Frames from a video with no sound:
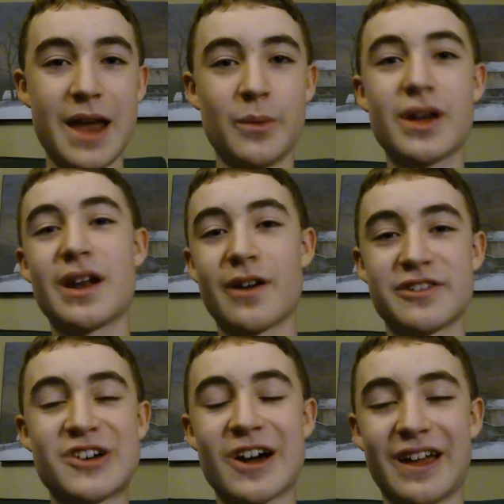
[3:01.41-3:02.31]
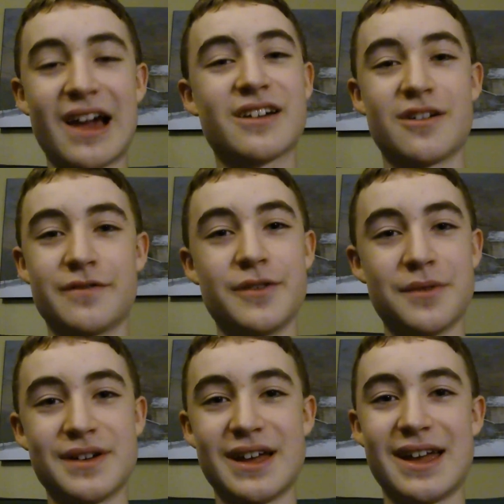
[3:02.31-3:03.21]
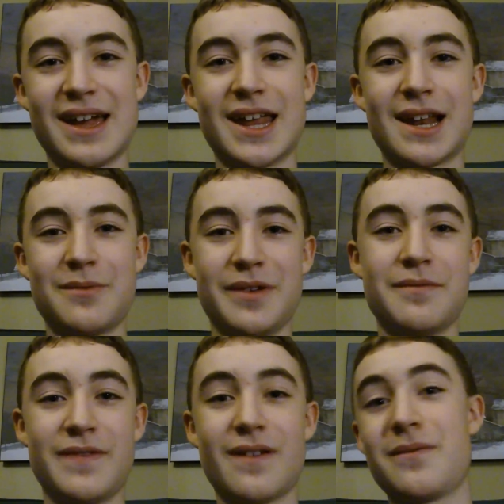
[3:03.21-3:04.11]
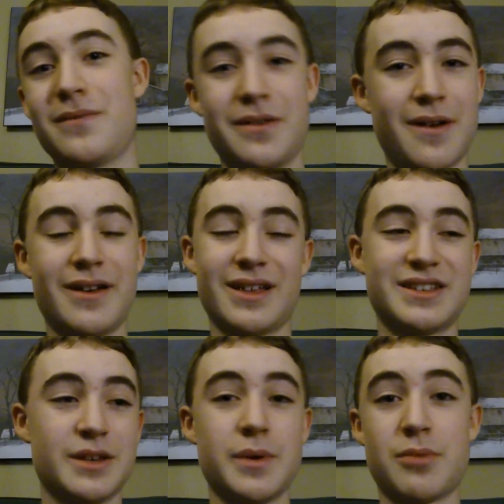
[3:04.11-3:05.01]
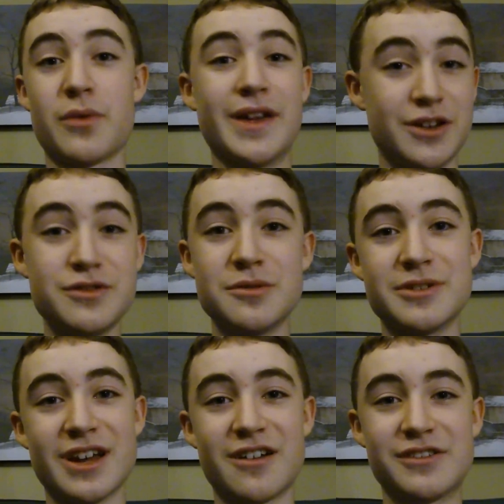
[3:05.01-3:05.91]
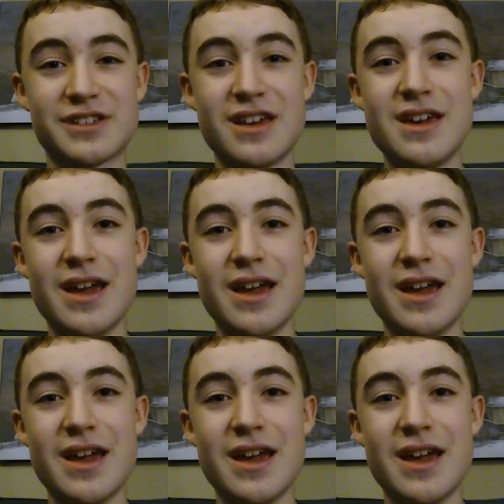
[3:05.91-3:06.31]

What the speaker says: and we kind of got talking at Kung Fu one day, and we realized that we both had YouTube channels,